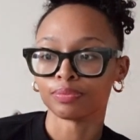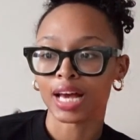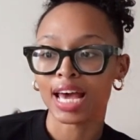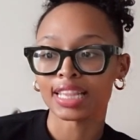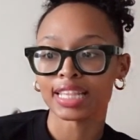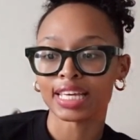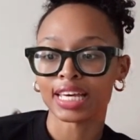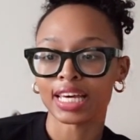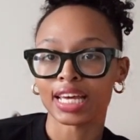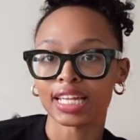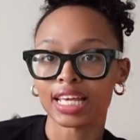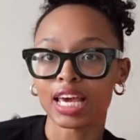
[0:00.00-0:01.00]
and
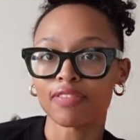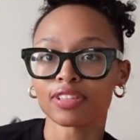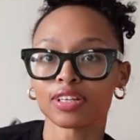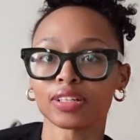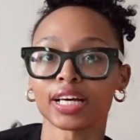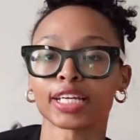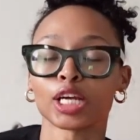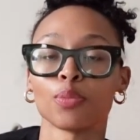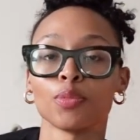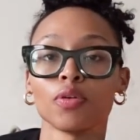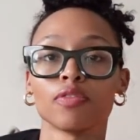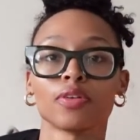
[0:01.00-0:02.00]
then even though like you're
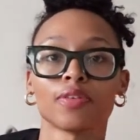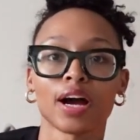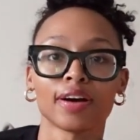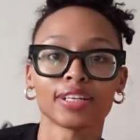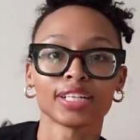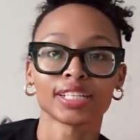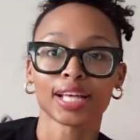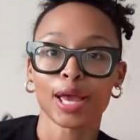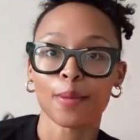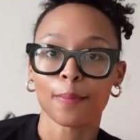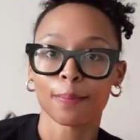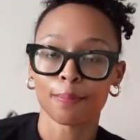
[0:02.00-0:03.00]
moving around in it, like